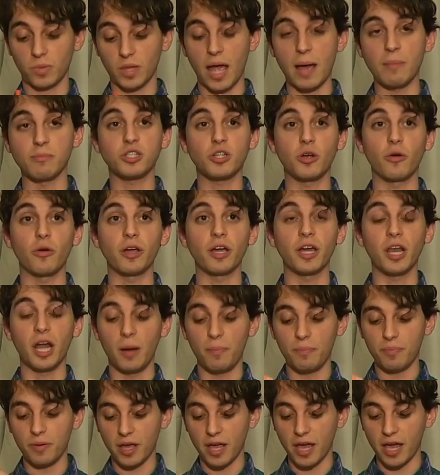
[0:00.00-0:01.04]
I'm stirring it
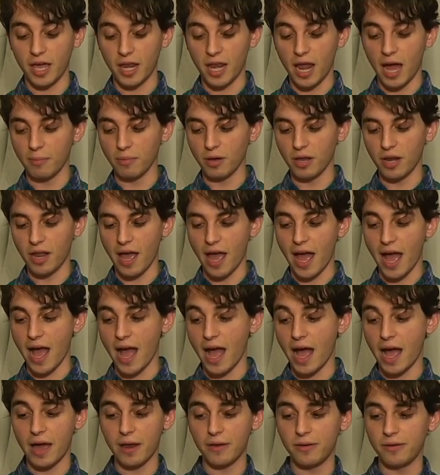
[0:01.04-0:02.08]
up, and I'm gonna
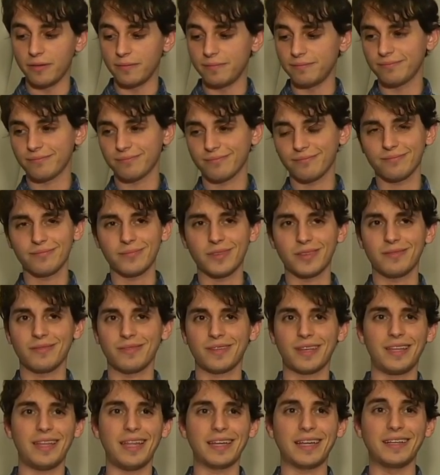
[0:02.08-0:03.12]
add
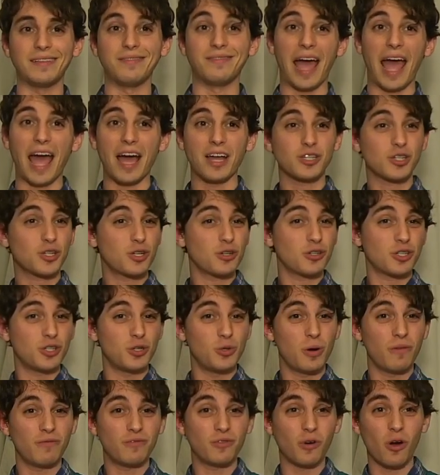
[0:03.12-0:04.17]
like a dash or
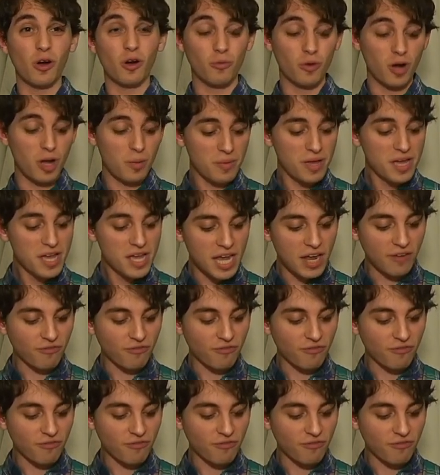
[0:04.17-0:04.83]
two of dark rum.